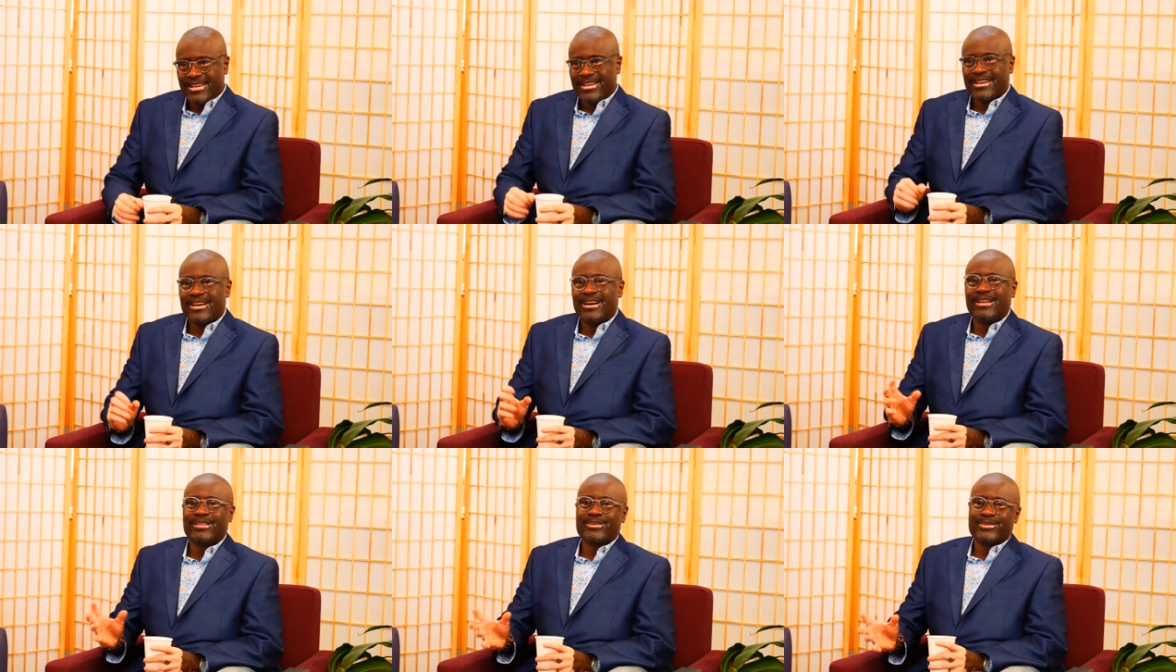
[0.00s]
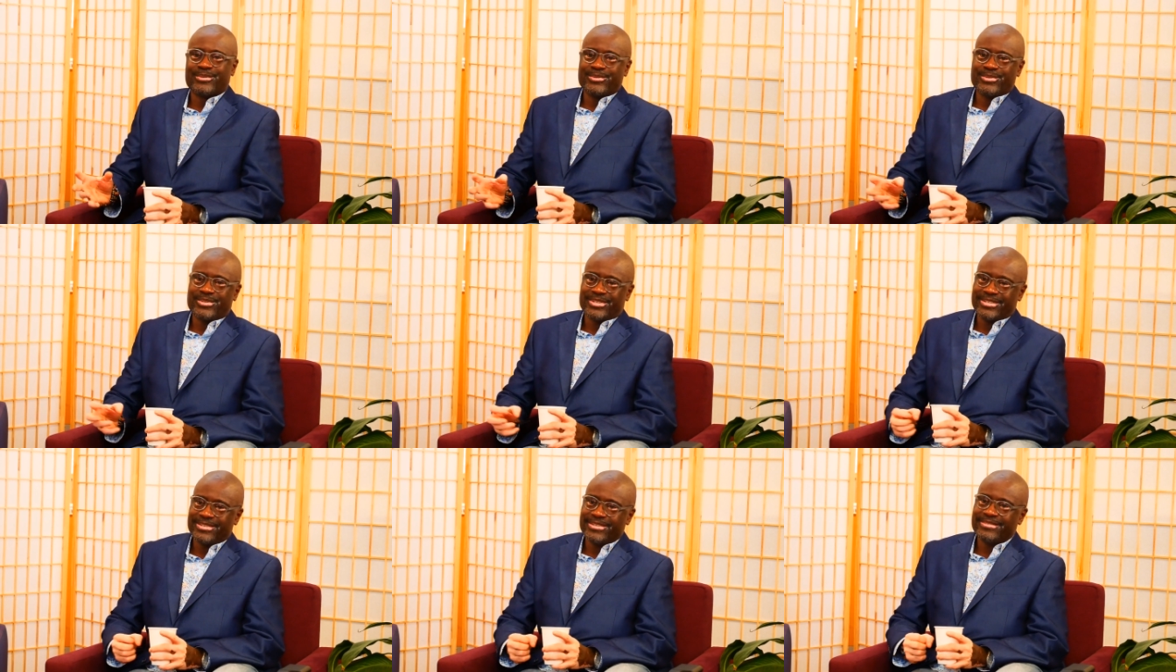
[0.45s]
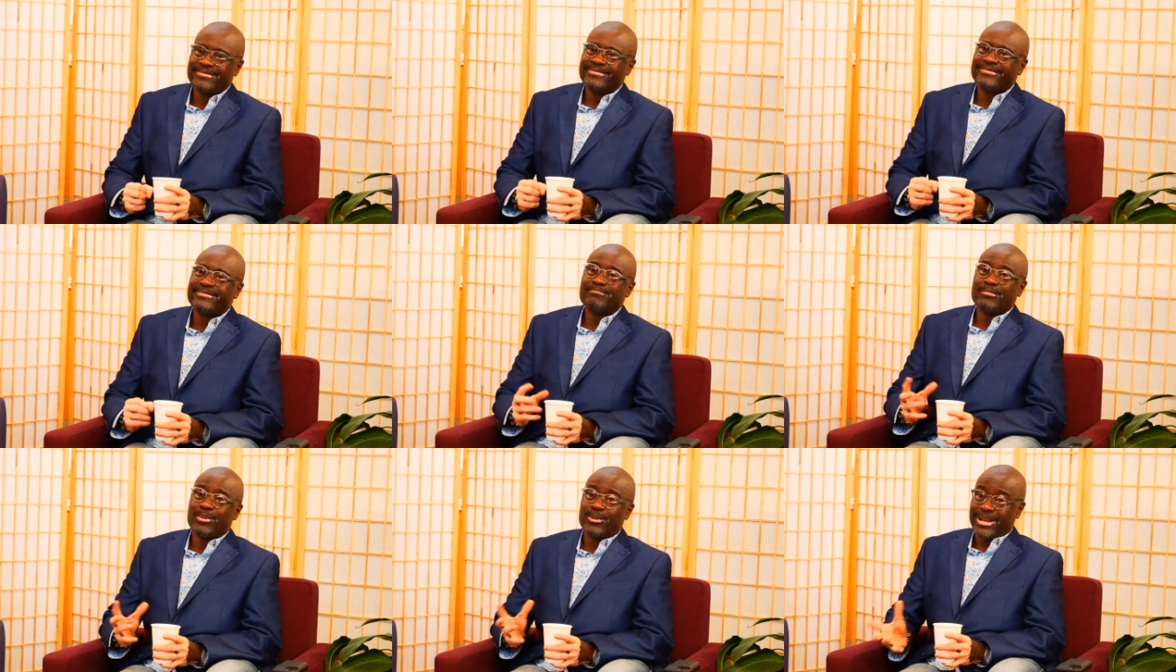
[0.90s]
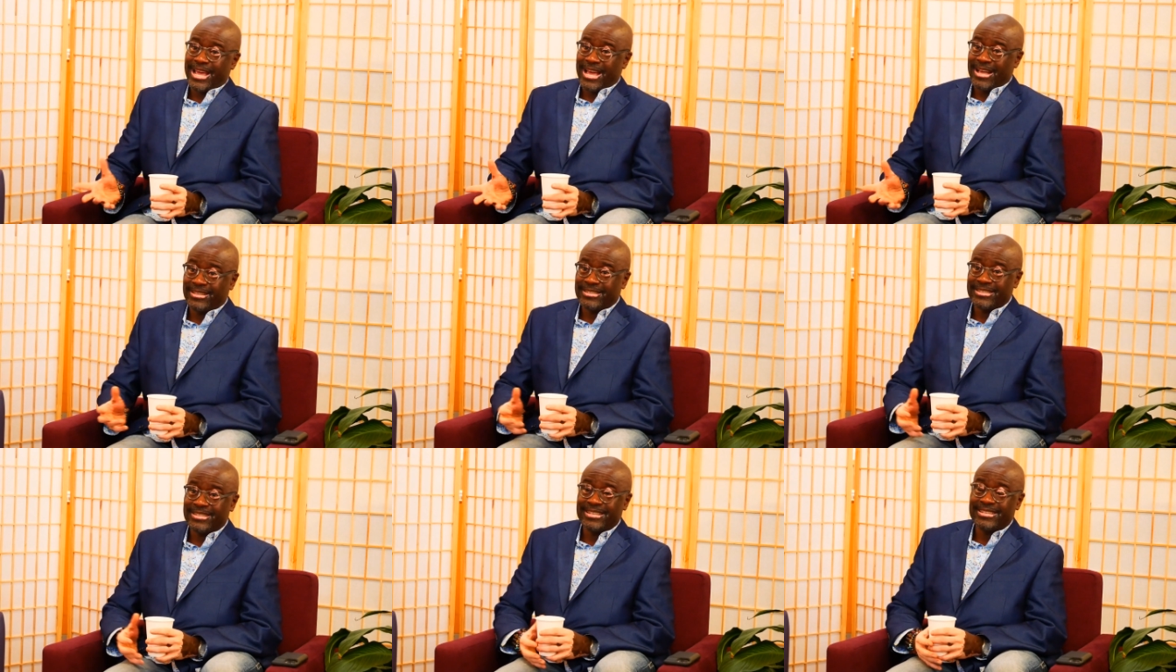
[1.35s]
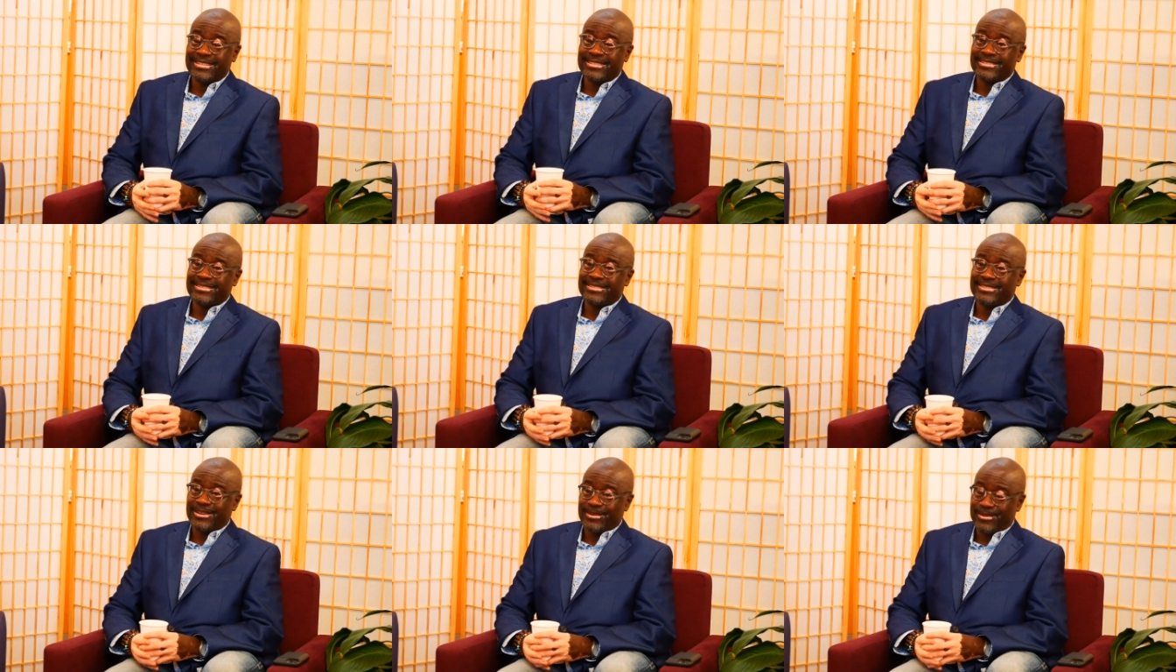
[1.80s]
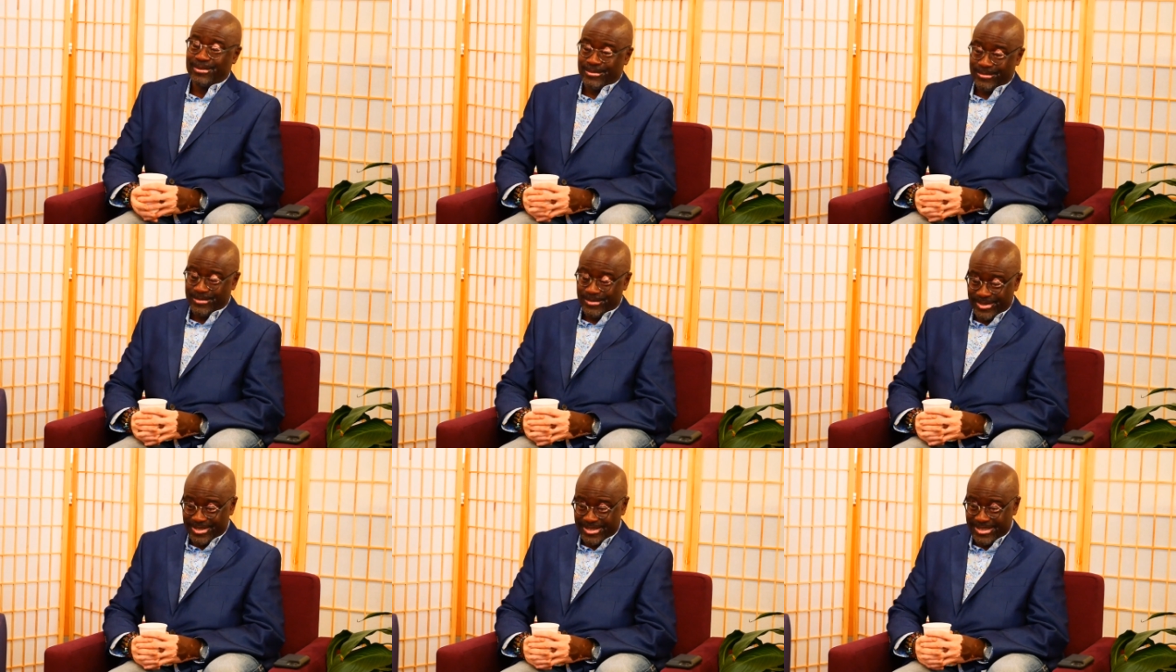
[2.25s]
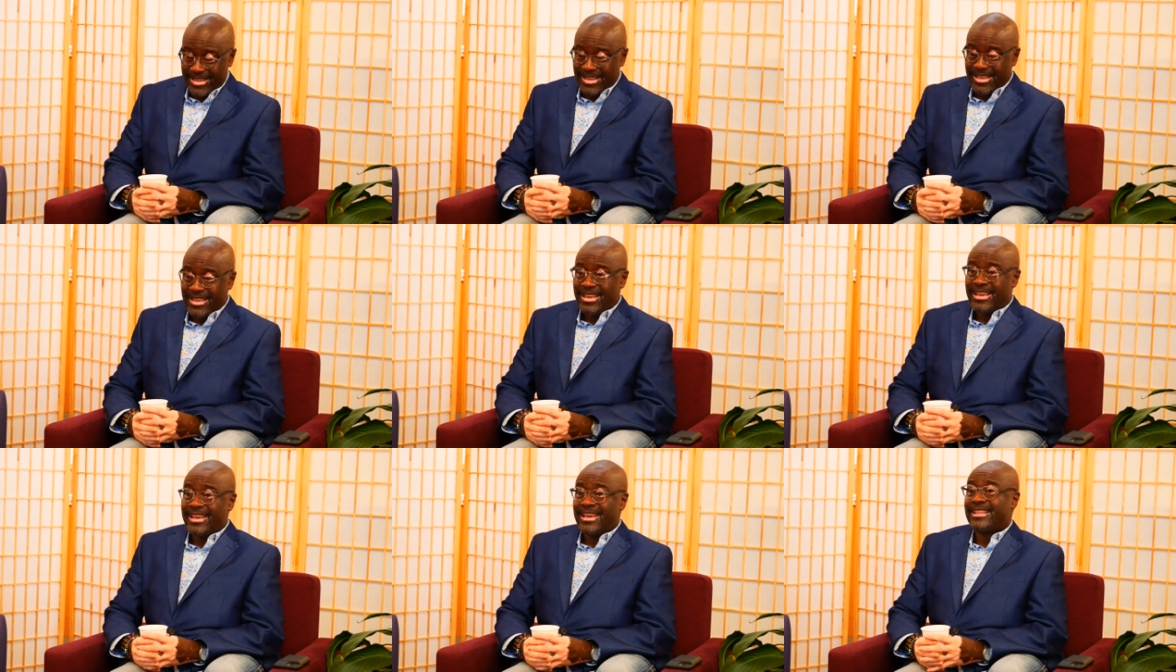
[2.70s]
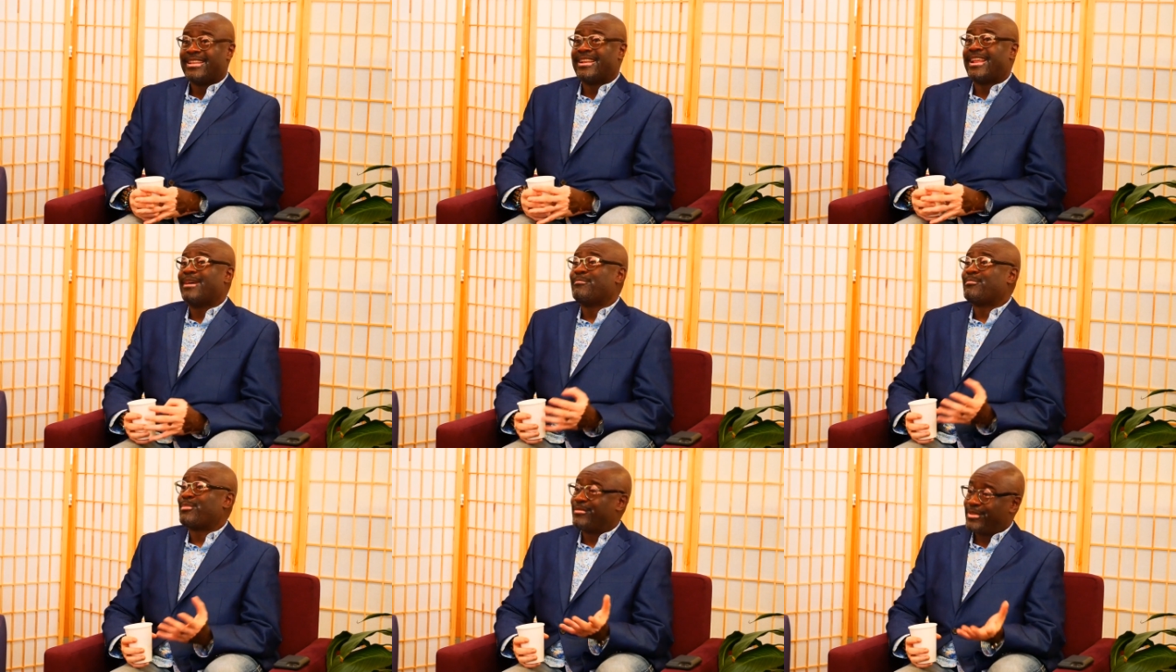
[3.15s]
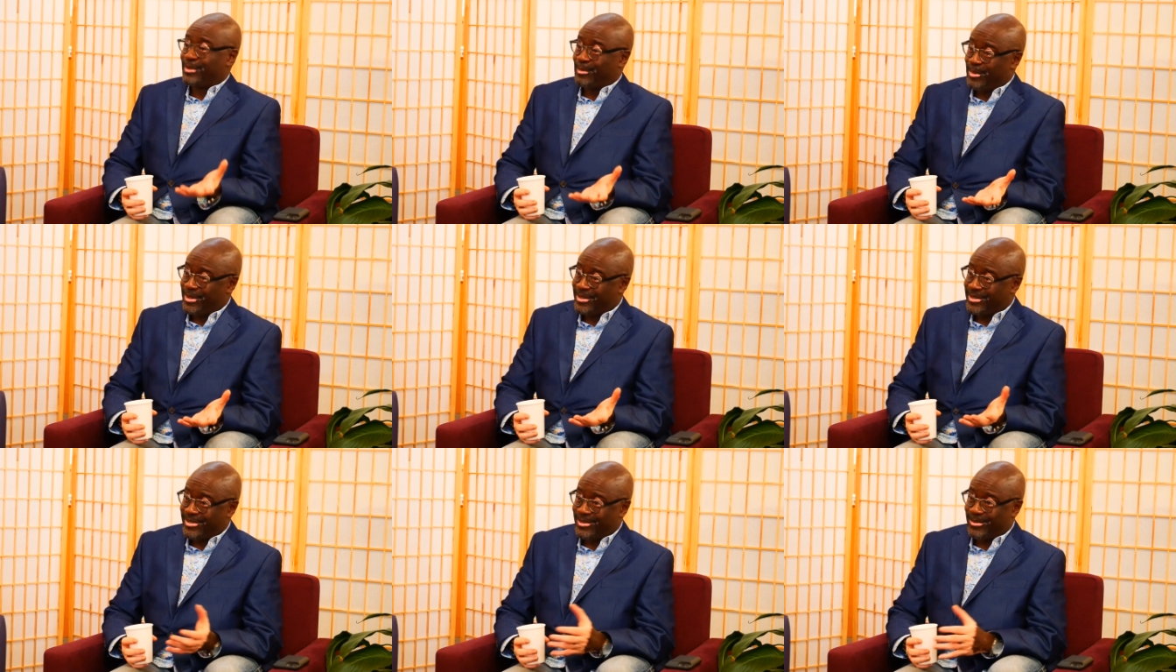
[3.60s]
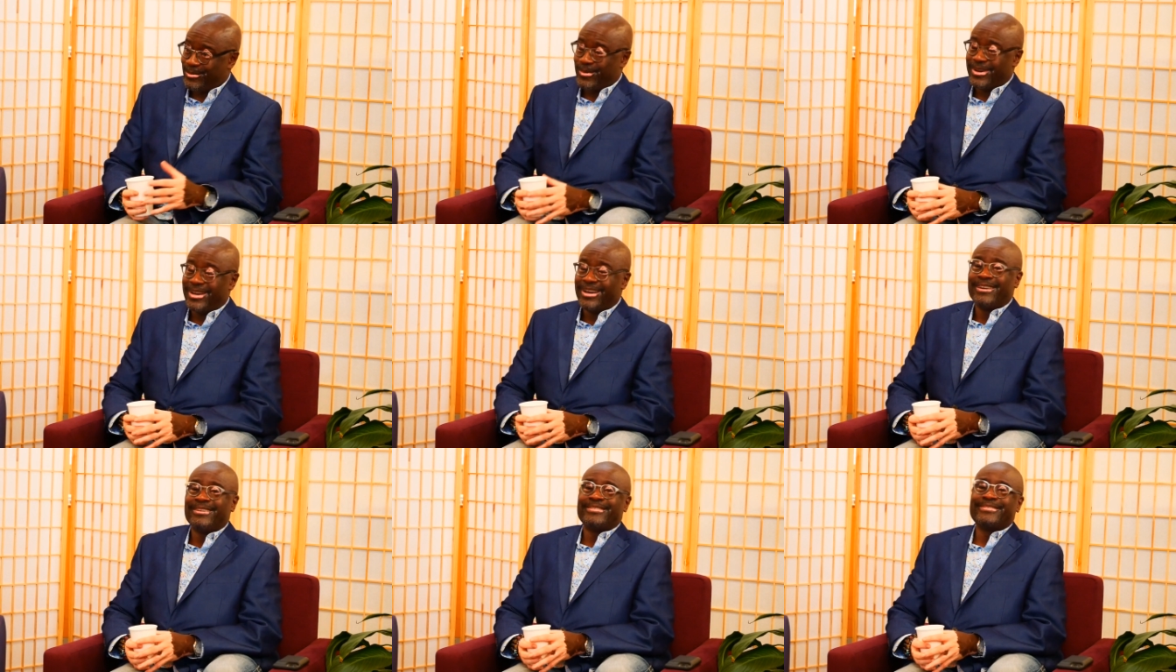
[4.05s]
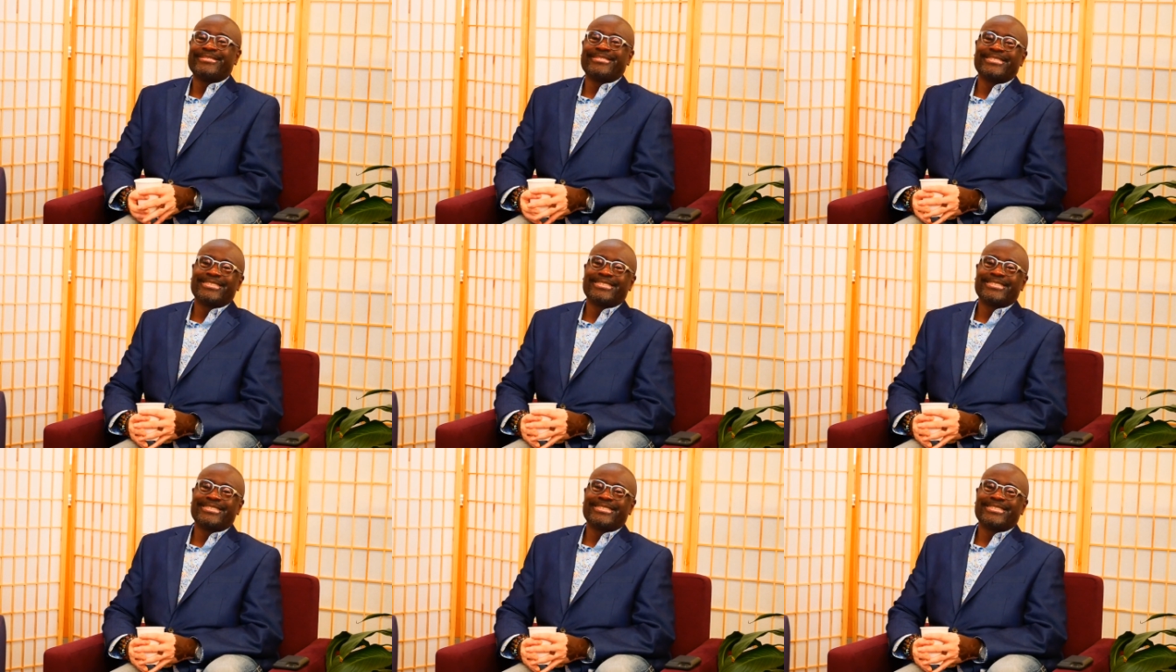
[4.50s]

colors and modalities and tones, mm. and that perfect pitch as well.